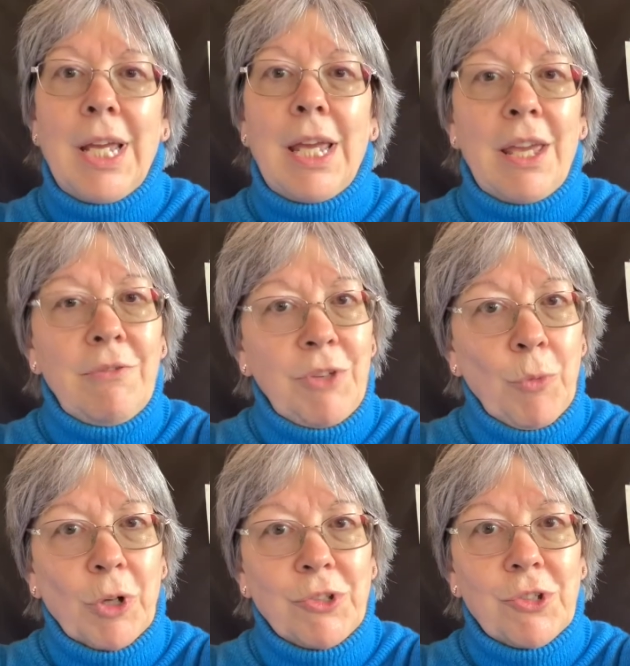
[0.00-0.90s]
if you
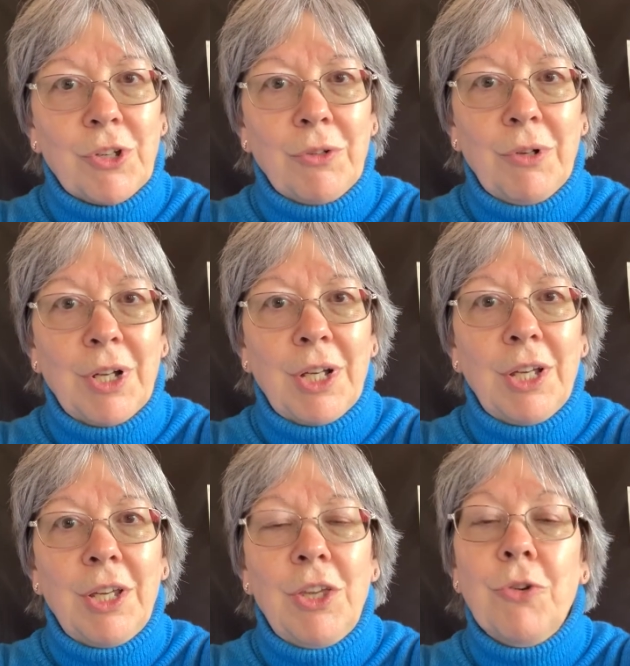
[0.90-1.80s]
want to,
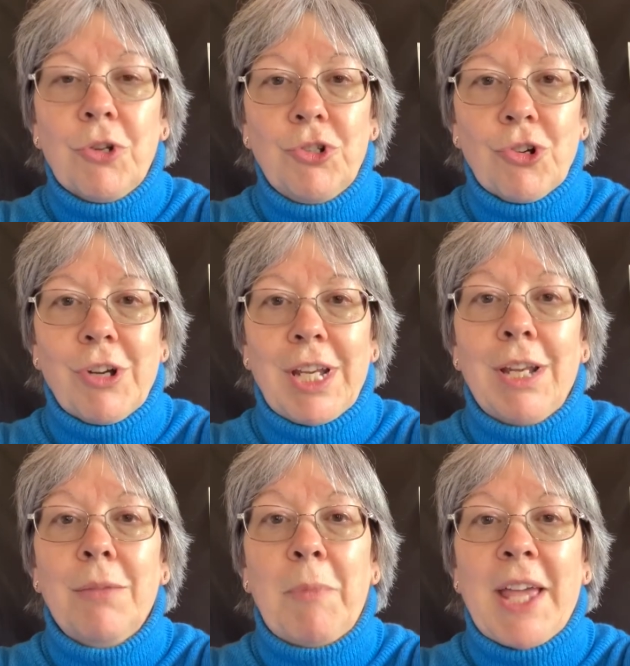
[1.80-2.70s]
you can join
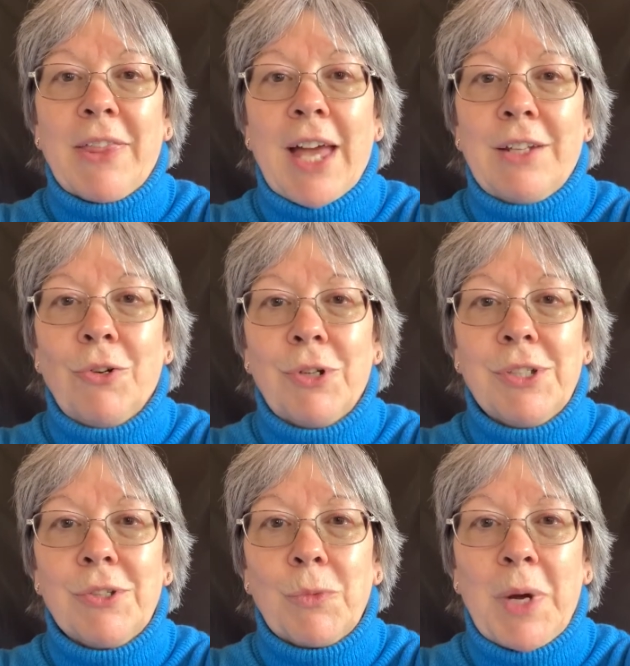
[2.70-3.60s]
in and make that
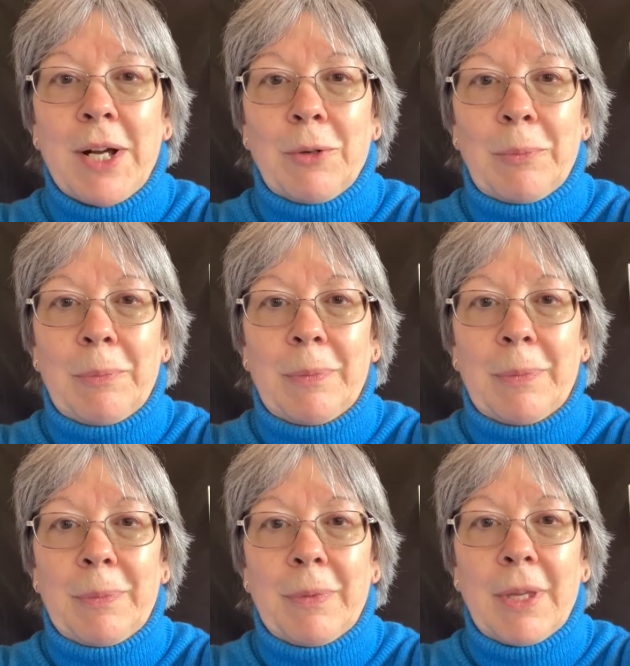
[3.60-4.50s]
noise as well.
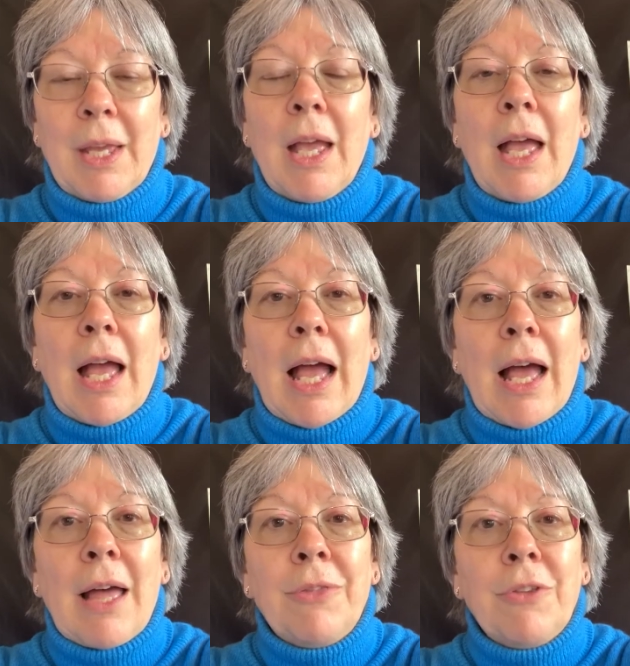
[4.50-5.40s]

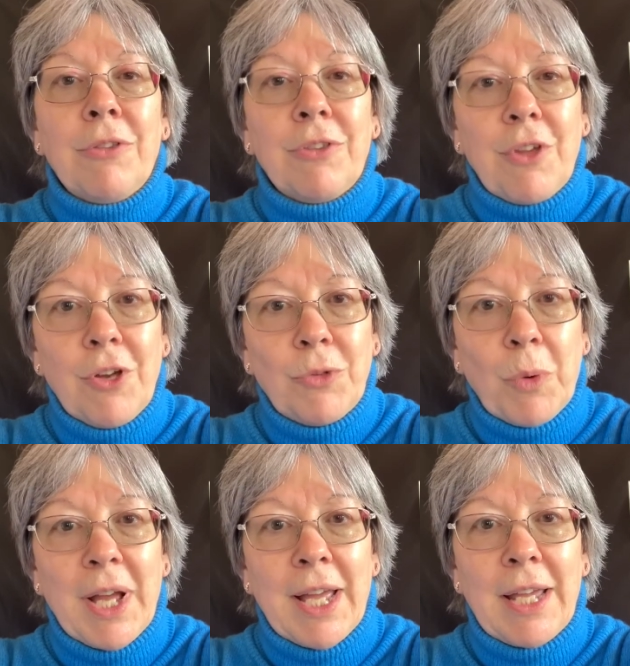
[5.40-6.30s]
And the third
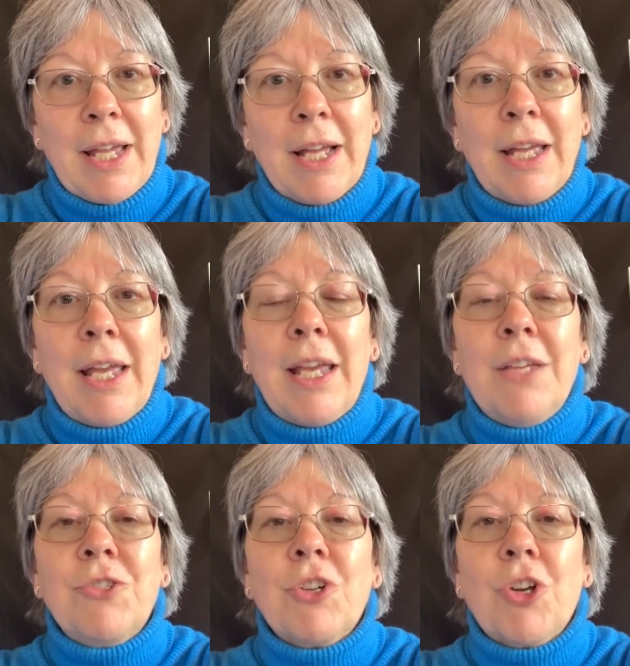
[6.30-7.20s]
way
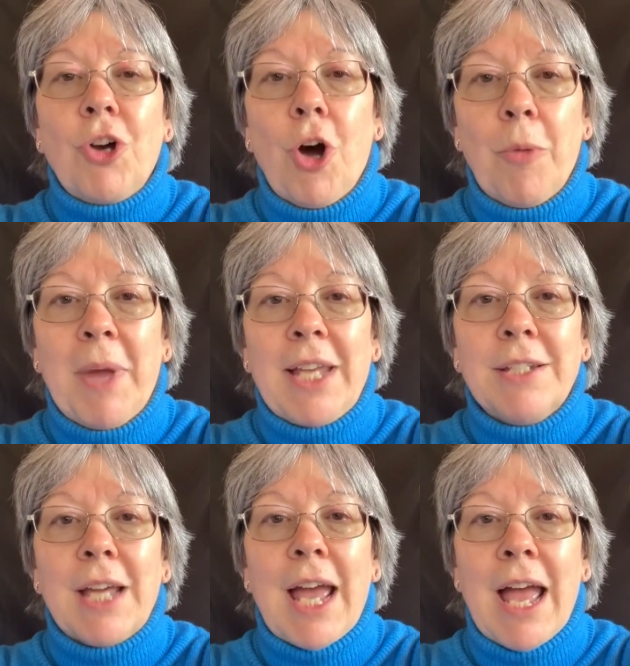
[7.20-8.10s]
is to
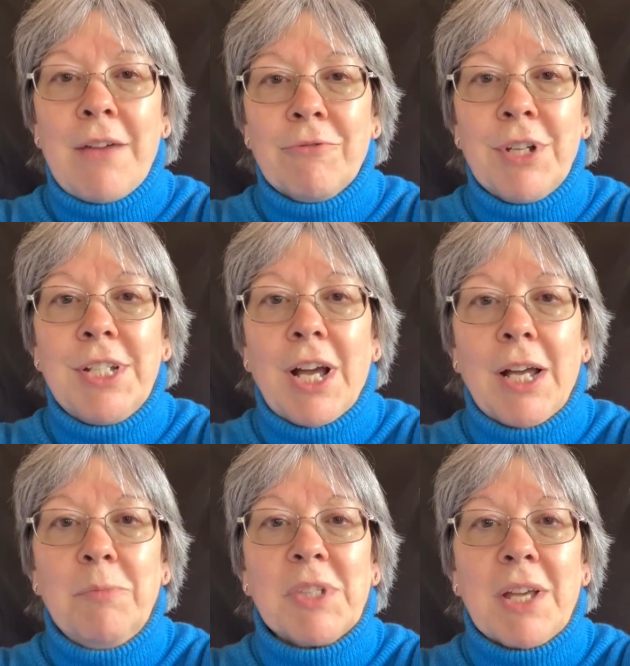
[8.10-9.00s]
comment every
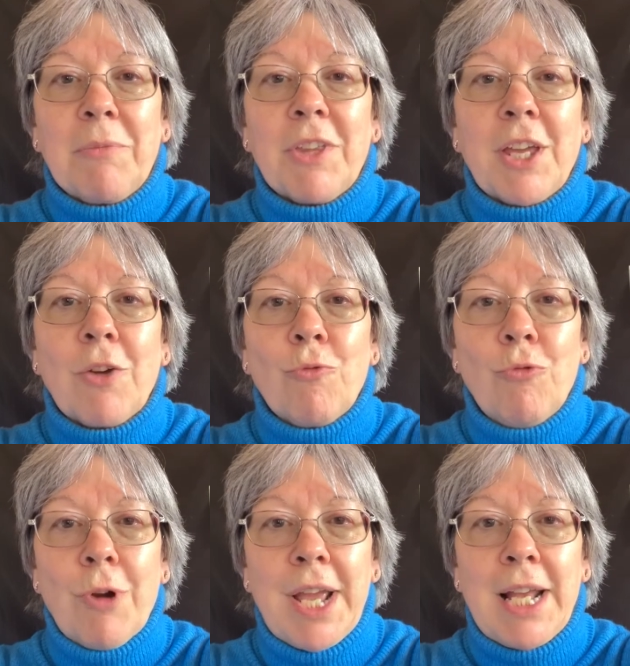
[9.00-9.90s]
time something
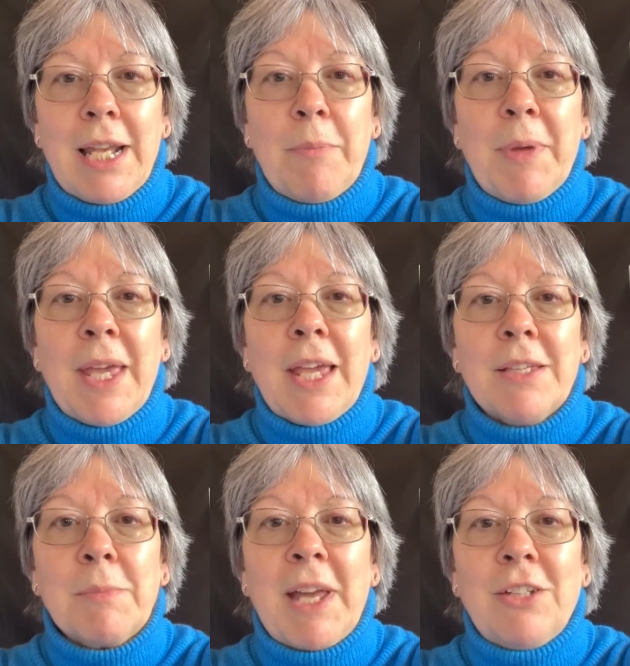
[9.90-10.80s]
really big
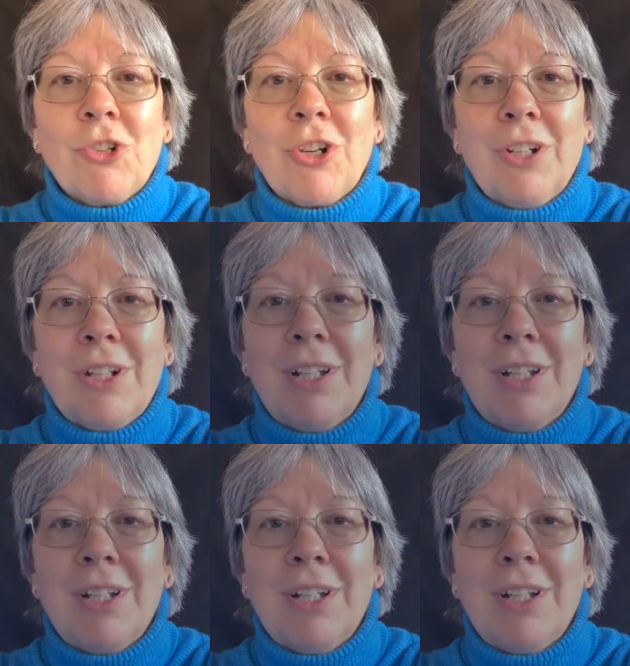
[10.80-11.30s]
is mentioned,